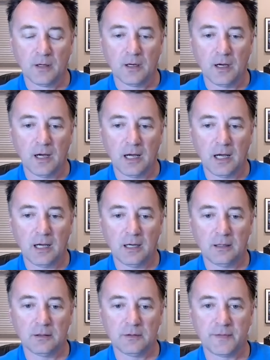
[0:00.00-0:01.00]

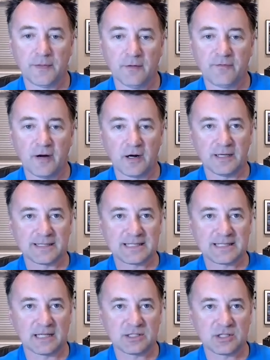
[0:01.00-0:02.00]
uh, the various
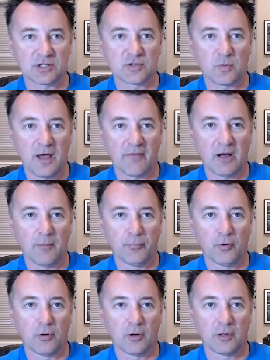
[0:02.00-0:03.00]
sensors we have on
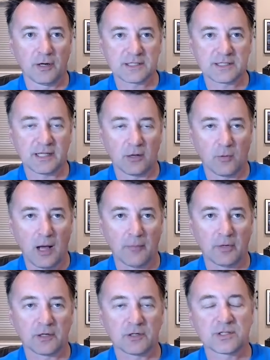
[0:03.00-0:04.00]
board,
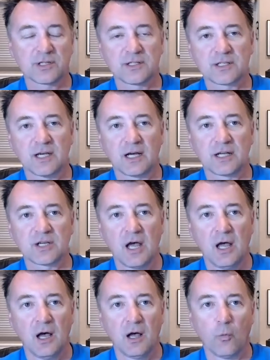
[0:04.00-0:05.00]
accelerometers and such.
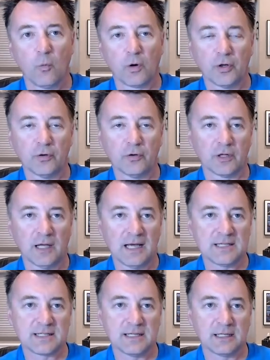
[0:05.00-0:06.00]
We're
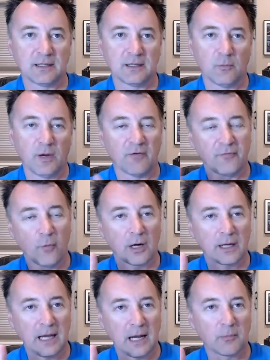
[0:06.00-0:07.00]
utilizing, we have four
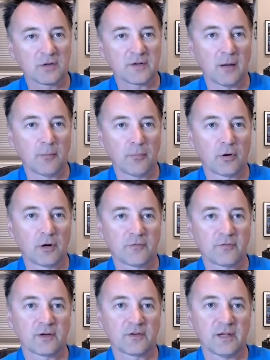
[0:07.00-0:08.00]
cameras on board,
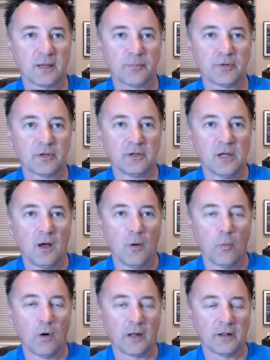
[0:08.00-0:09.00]
for example.
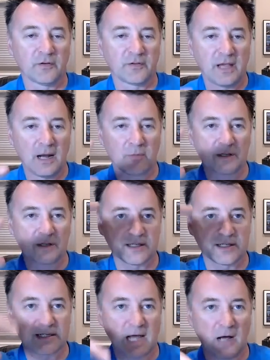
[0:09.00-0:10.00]
One of those cameras
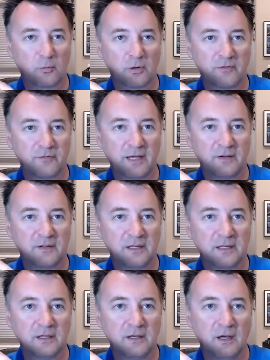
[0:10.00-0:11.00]
is downward
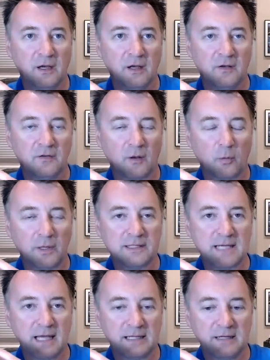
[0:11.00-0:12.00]
facing. So we
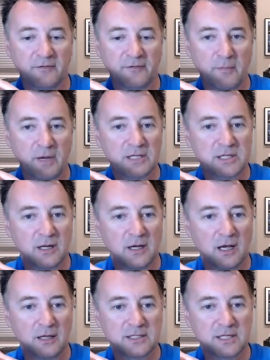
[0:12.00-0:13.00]
take the information
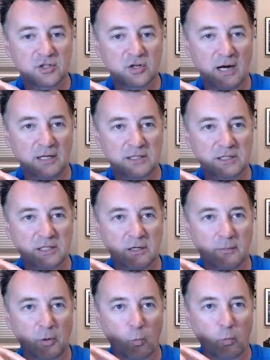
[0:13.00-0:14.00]
uh, to try to
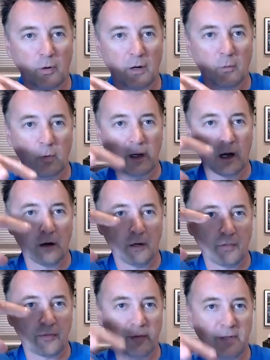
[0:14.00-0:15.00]
determine where we are
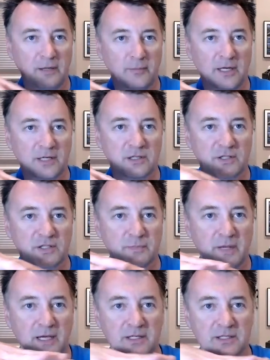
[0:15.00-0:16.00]
in three dimensional
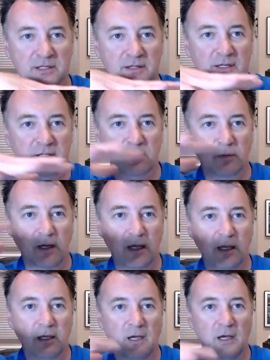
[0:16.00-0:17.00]
space, this
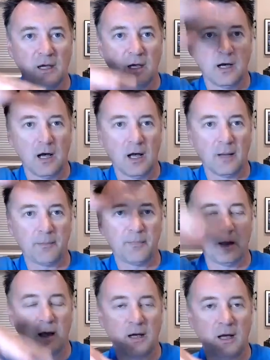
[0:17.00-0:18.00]
way,
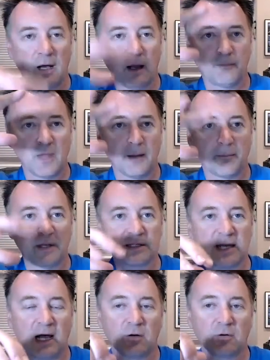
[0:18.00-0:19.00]
up, um, up and
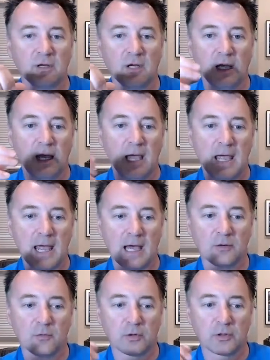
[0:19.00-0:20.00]
down.
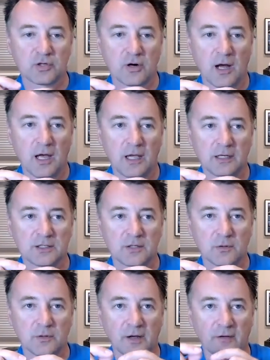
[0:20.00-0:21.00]
And we're trying
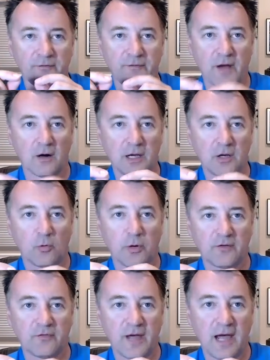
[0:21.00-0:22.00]
to, in a very
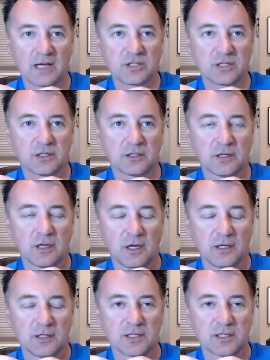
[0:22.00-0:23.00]
quick fashion,
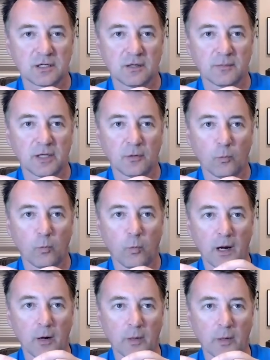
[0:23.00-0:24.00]
determine
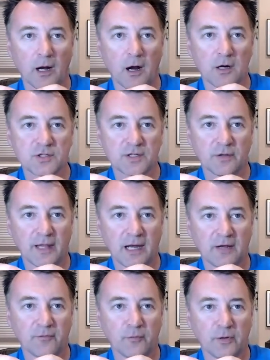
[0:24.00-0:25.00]
where we are so that
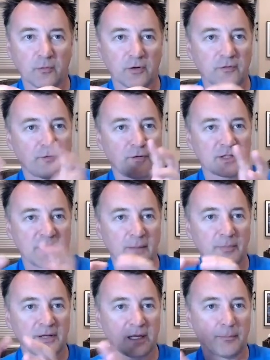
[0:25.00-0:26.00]
if we were, for
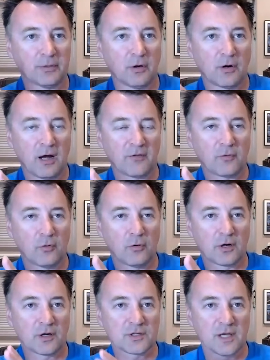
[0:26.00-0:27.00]
example, get blown off
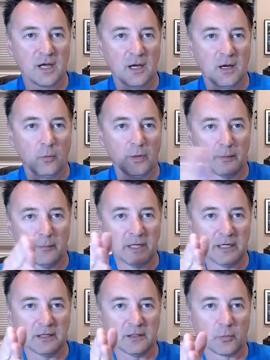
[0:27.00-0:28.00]
course, we
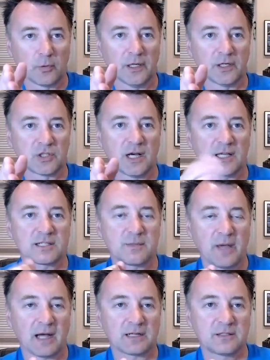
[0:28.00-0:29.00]
immediately readjust
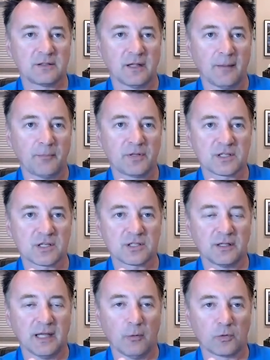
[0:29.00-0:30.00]
back to that
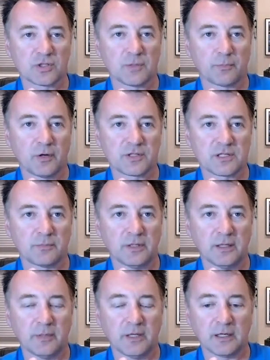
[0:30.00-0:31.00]
position that we're supposed to
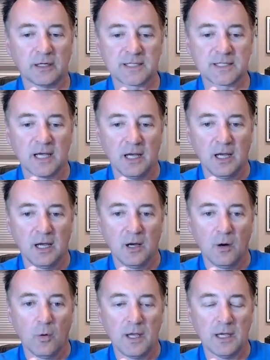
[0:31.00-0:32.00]
be because
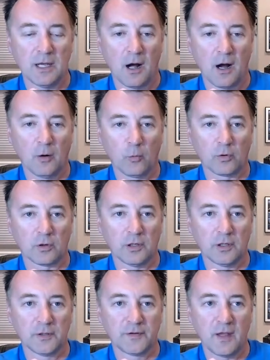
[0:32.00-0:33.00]
in our
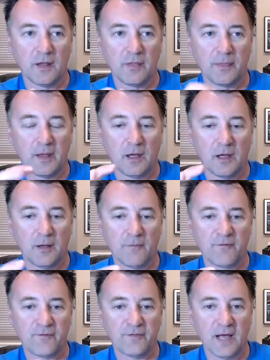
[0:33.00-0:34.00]
world, the
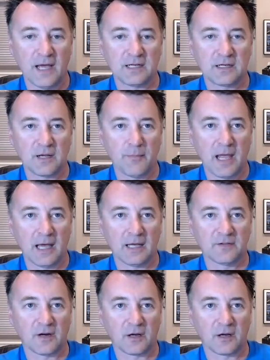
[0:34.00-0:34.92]
flight commands are